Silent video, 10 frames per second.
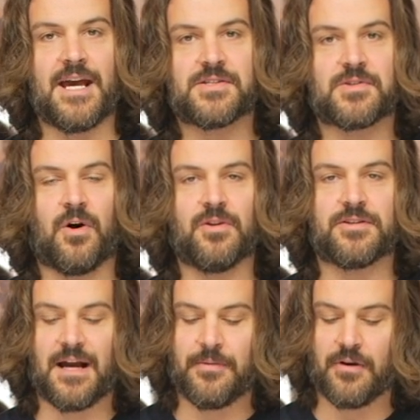S on the
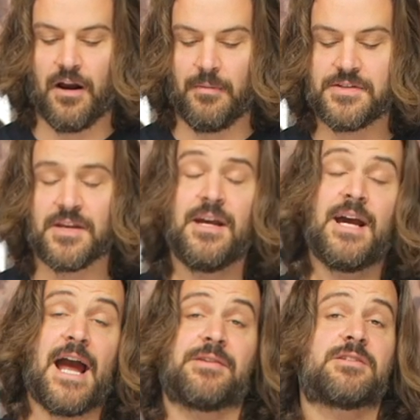top of their helmets,
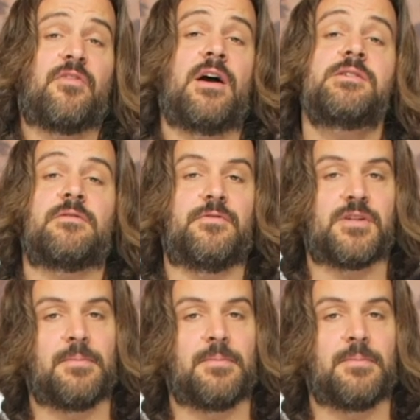and it's divisive.